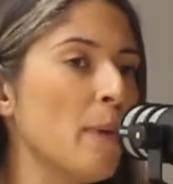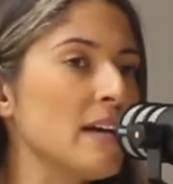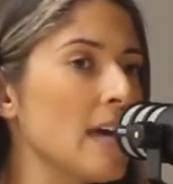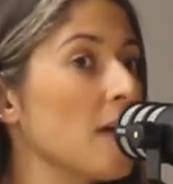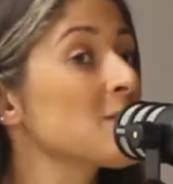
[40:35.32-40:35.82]

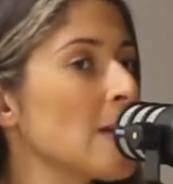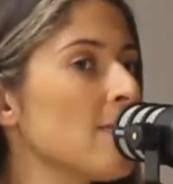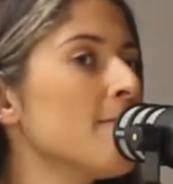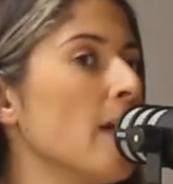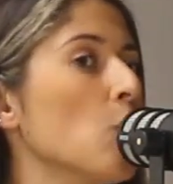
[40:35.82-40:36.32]
But yeah, I've
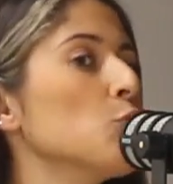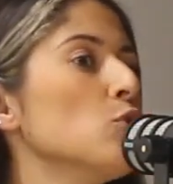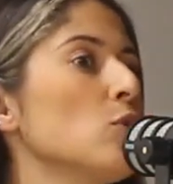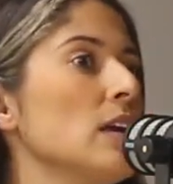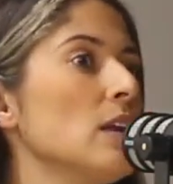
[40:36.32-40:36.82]
seen the
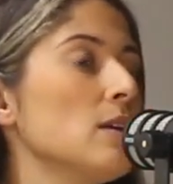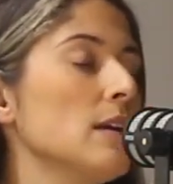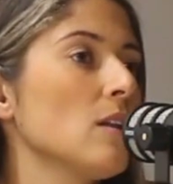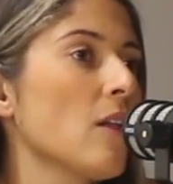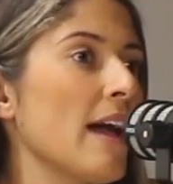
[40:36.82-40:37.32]
value
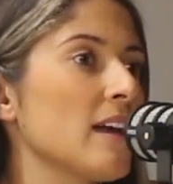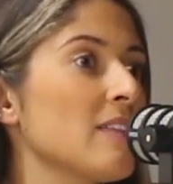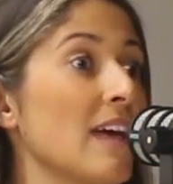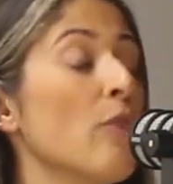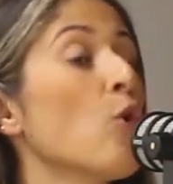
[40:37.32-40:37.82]
in
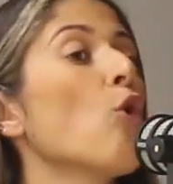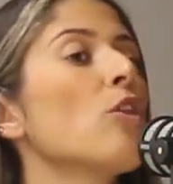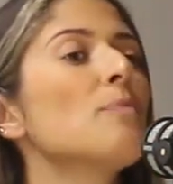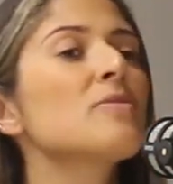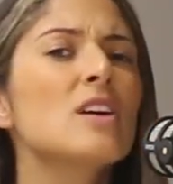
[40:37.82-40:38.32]
like
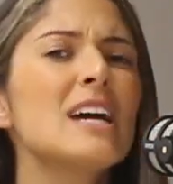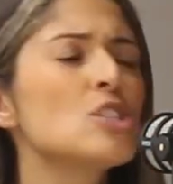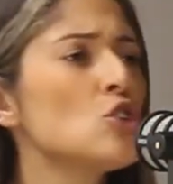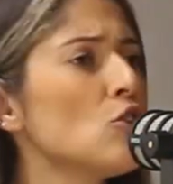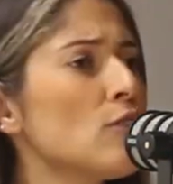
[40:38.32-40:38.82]

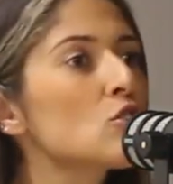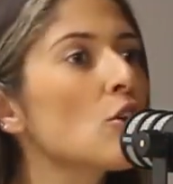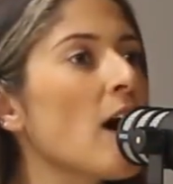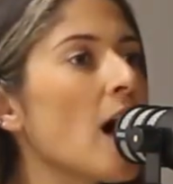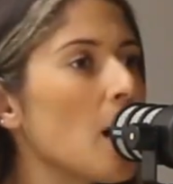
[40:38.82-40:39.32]
there's
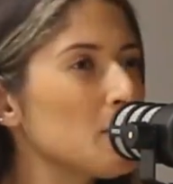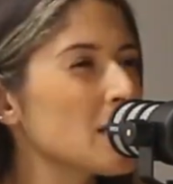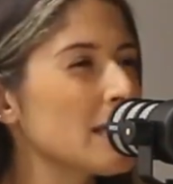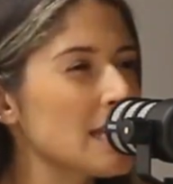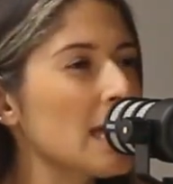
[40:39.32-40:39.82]
no harm
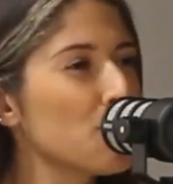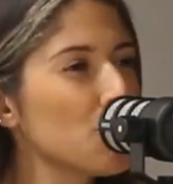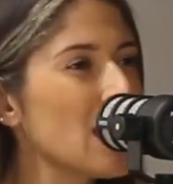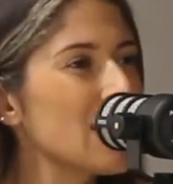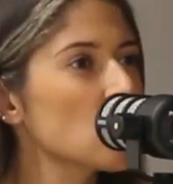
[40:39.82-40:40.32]
to like take a
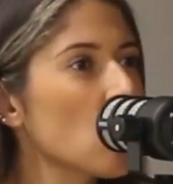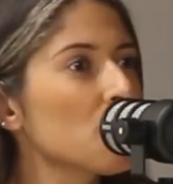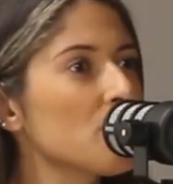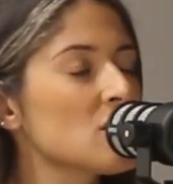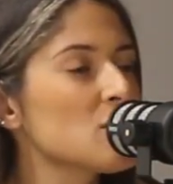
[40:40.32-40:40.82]
few days
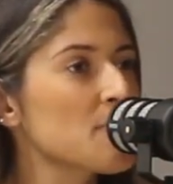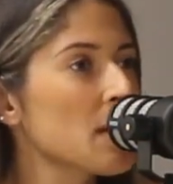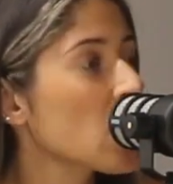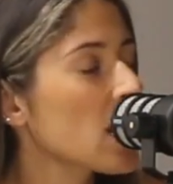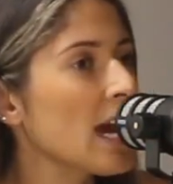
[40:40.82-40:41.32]
off and to just
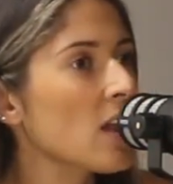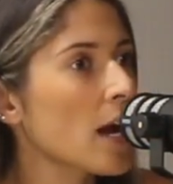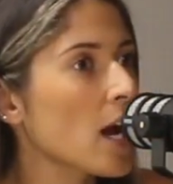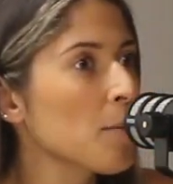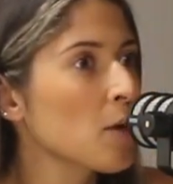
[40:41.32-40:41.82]
be like, okay,
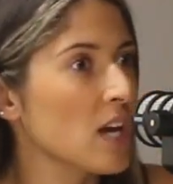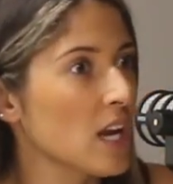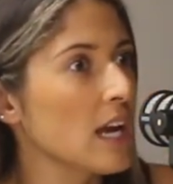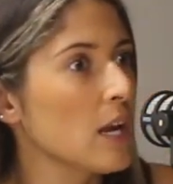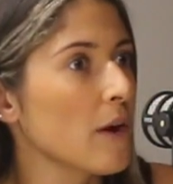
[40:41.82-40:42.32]
like I'm not
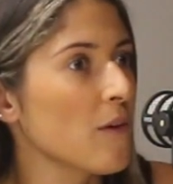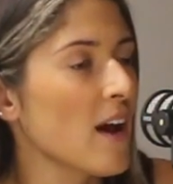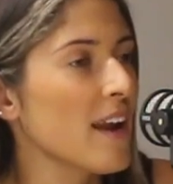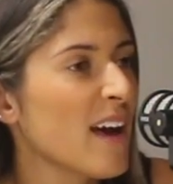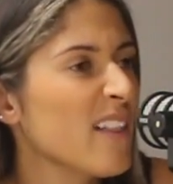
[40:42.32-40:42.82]
getting anywhere
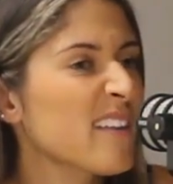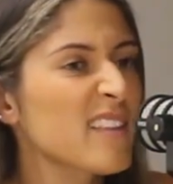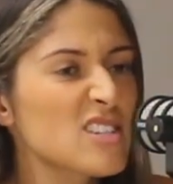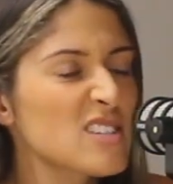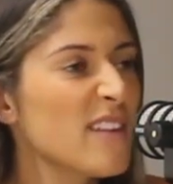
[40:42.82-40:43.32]
right now.
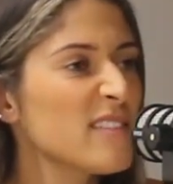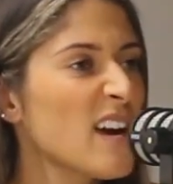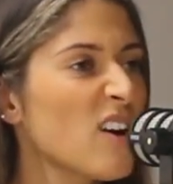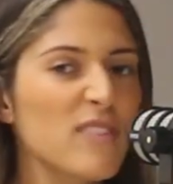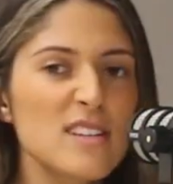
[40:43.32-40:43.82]
Like, let's just have a
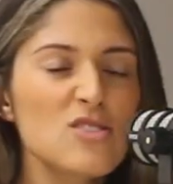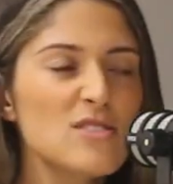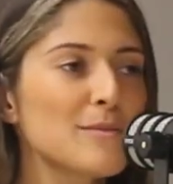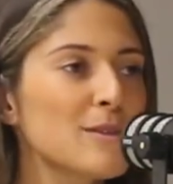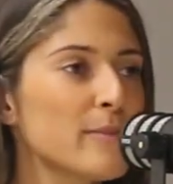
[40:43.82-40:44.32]
day off. Let's
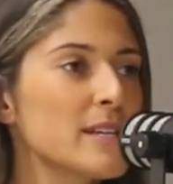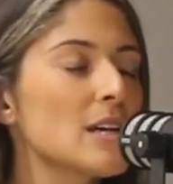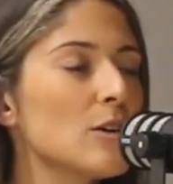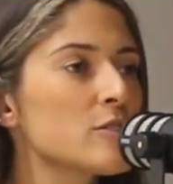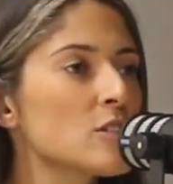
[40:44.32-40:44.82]
do something for
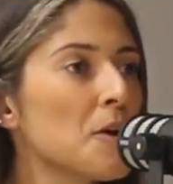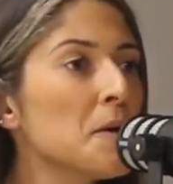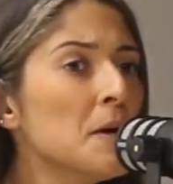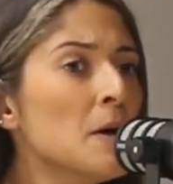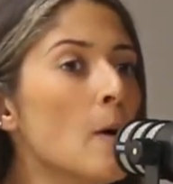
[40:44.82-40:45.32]
myself.
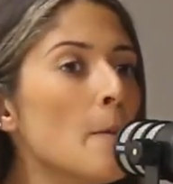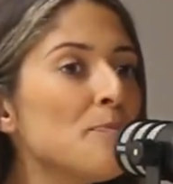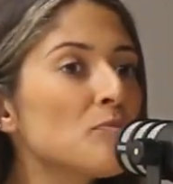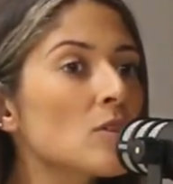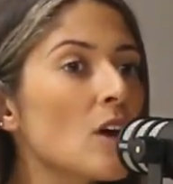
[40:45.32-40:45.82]
So
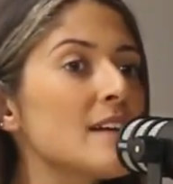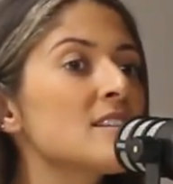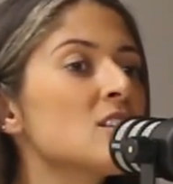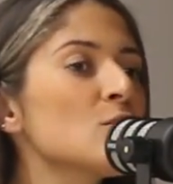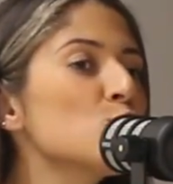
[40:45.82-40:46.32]
I
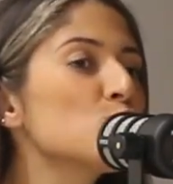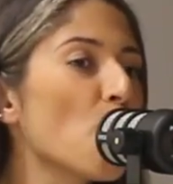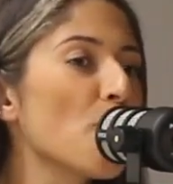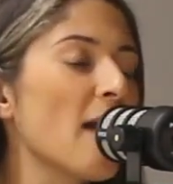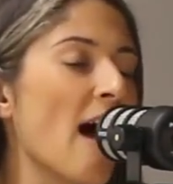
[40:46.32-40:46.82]
still
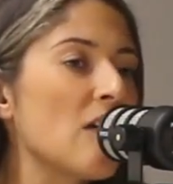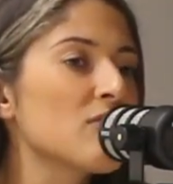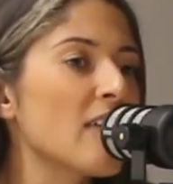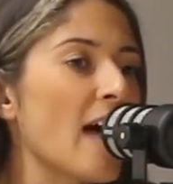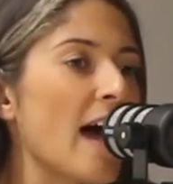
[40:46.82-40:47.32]
don't
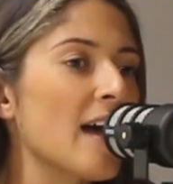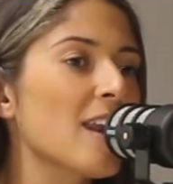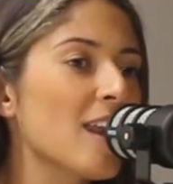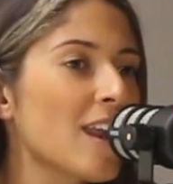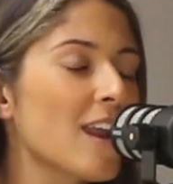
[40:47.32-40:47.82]
have
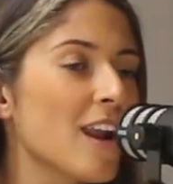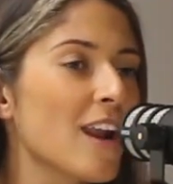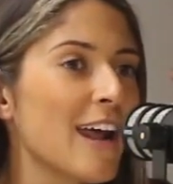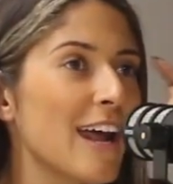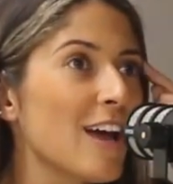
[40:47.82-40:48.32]
that
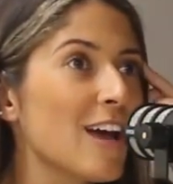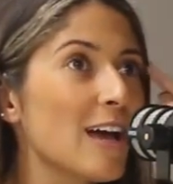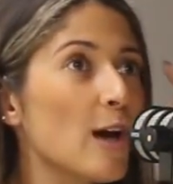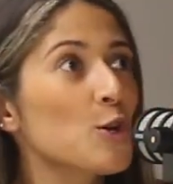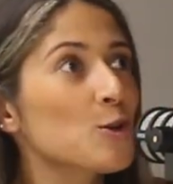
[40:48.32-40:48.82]

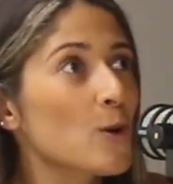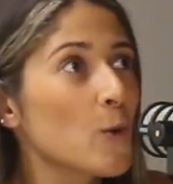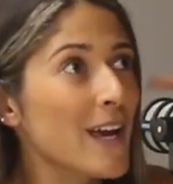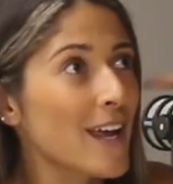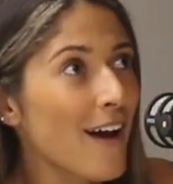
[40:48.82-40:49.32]

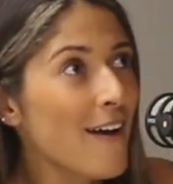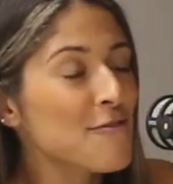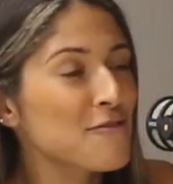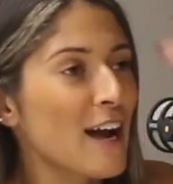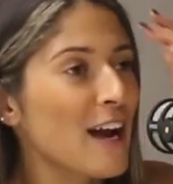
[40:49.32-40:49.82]
quick
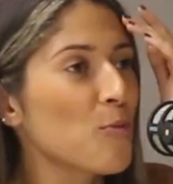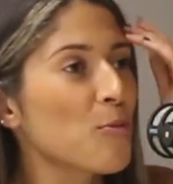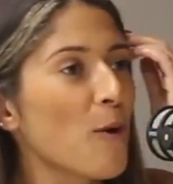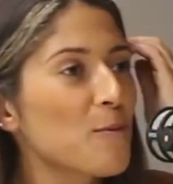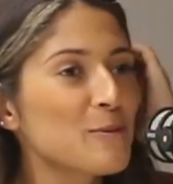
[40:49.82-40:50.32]
enough. Like, I'll
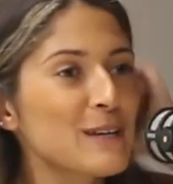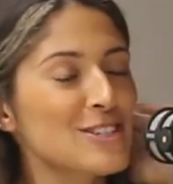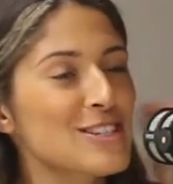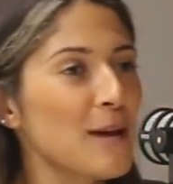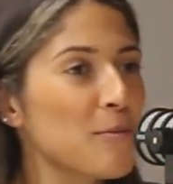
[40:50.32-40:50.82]

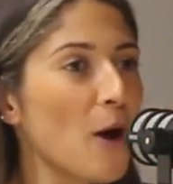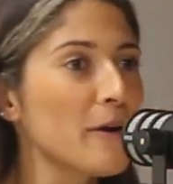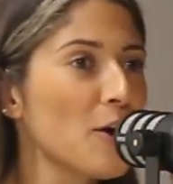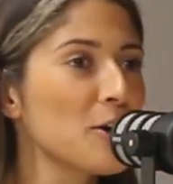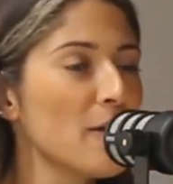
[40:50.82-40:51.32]
probably just keep
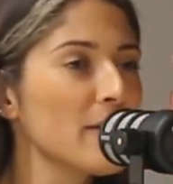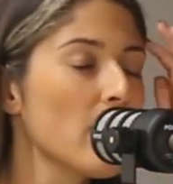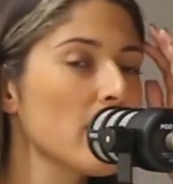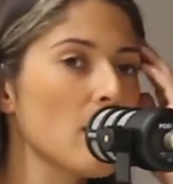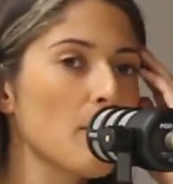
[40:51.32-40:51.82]
going. And
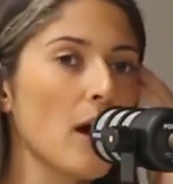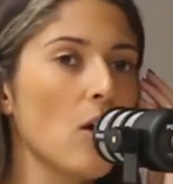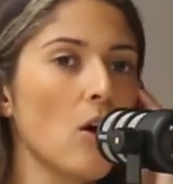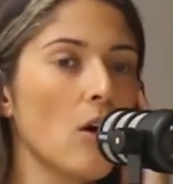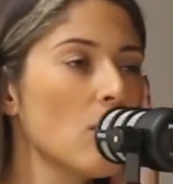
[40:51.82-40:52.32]
then I'm
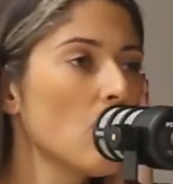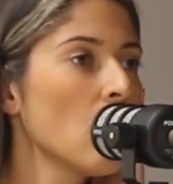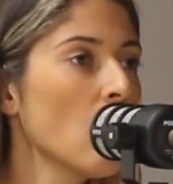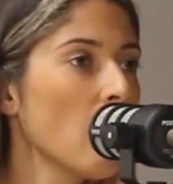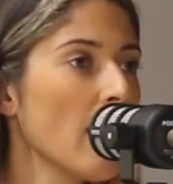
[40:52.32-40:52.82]
like,
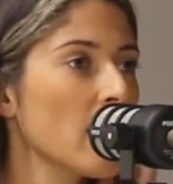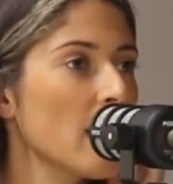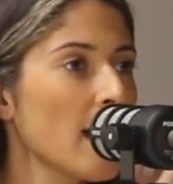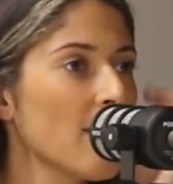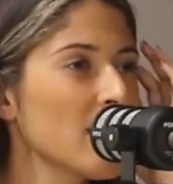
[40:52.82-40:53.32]
oh, like,
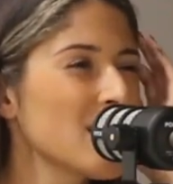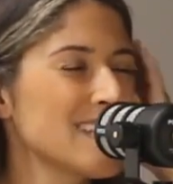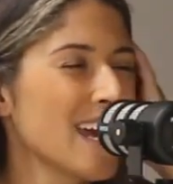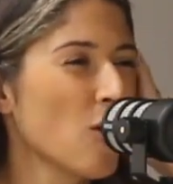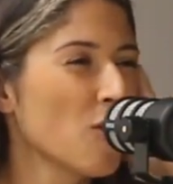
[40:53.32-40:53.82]
okay, I haven't had
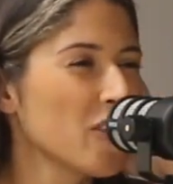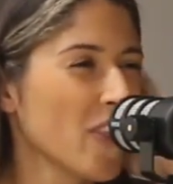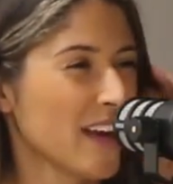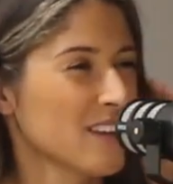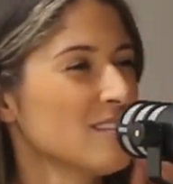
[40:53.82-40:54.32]
a day off
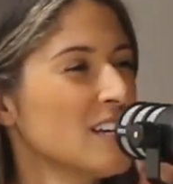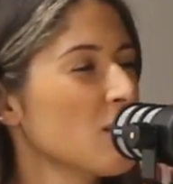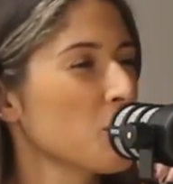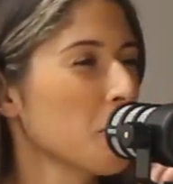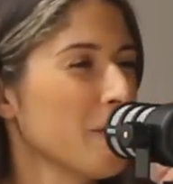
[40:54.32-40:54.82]
in like
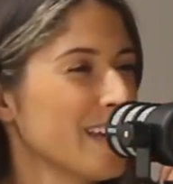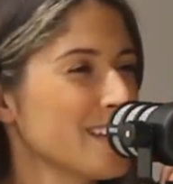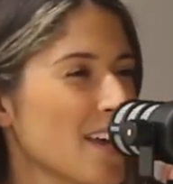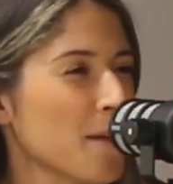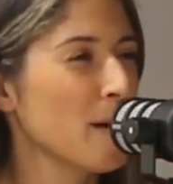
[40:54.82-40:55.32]
3
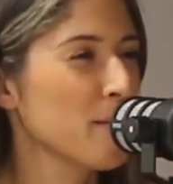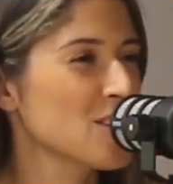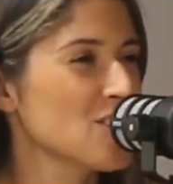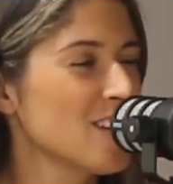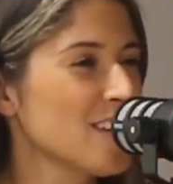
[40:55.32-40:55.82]
weeks. Like,
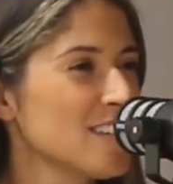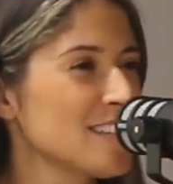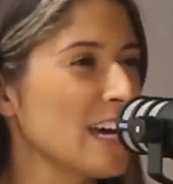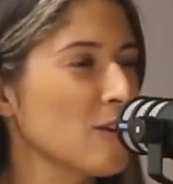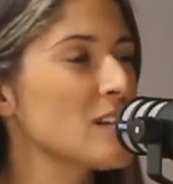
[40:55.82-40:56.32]
maybe I should
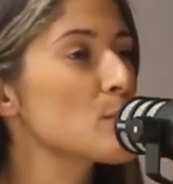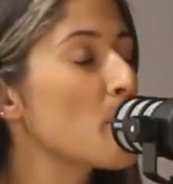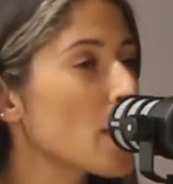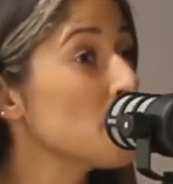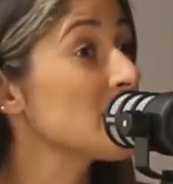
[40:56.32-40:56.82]
take a rest.
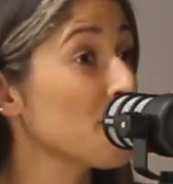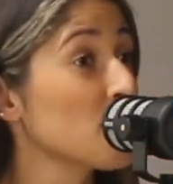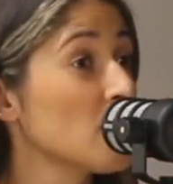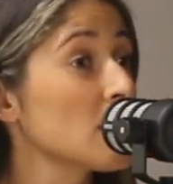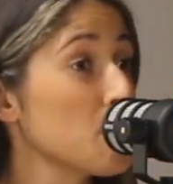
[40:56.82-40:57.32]
But I'm
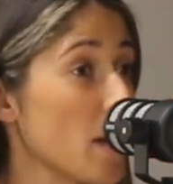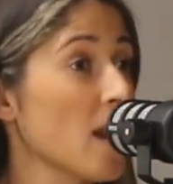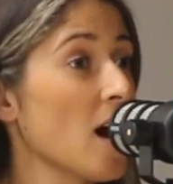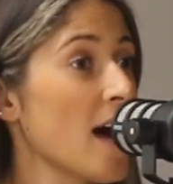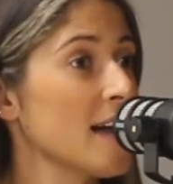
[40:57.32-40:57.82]
definitely
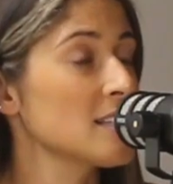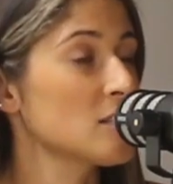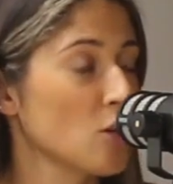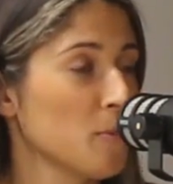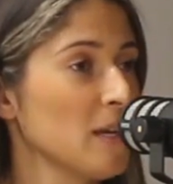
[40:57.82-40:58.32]
better at
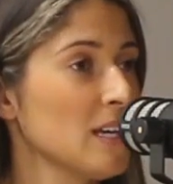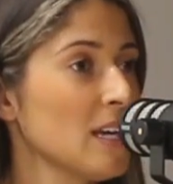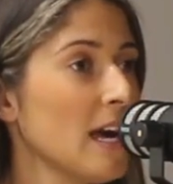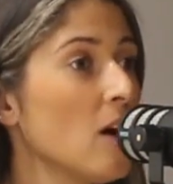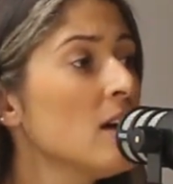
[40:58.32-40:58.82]
stopping
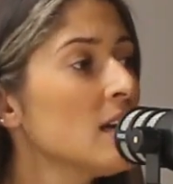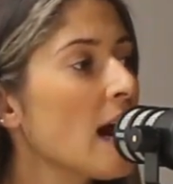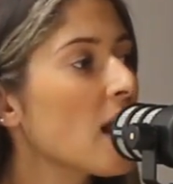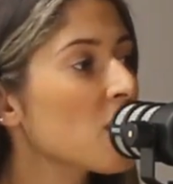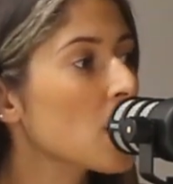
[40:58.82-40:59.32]
now.
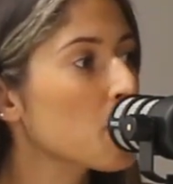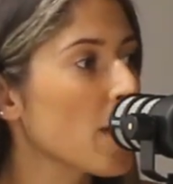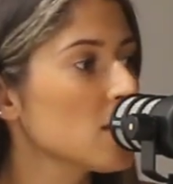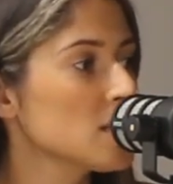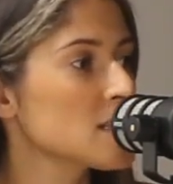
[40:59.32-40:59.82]
And I think
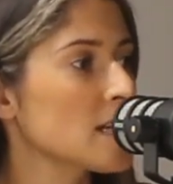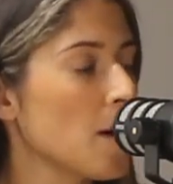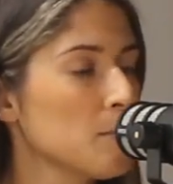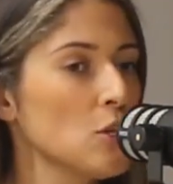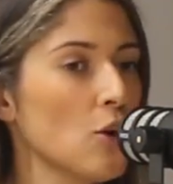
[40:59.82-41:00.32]
balance
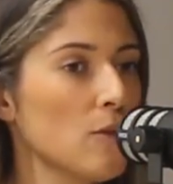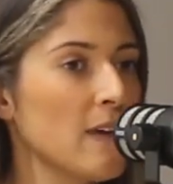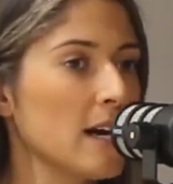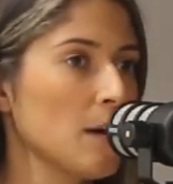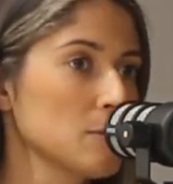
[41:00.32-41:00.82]

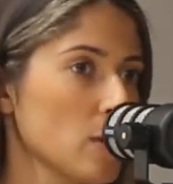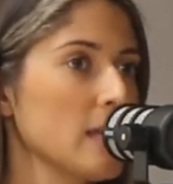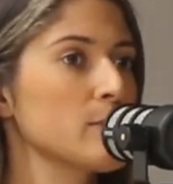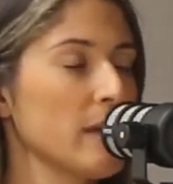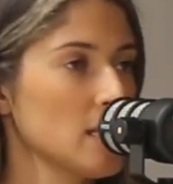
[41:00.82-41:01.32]
that comes with
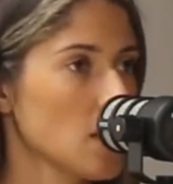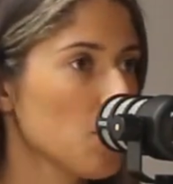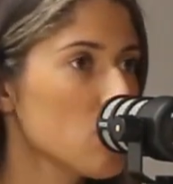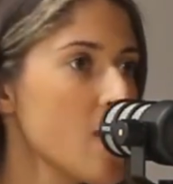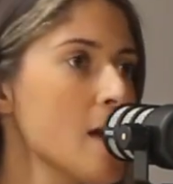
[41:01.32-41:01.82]
like spending
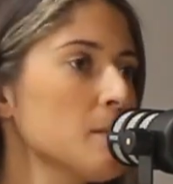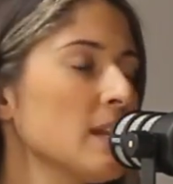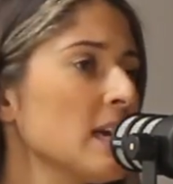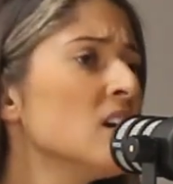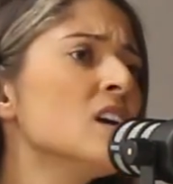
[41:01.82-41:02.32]
time with
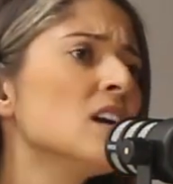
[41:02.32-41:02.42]
family,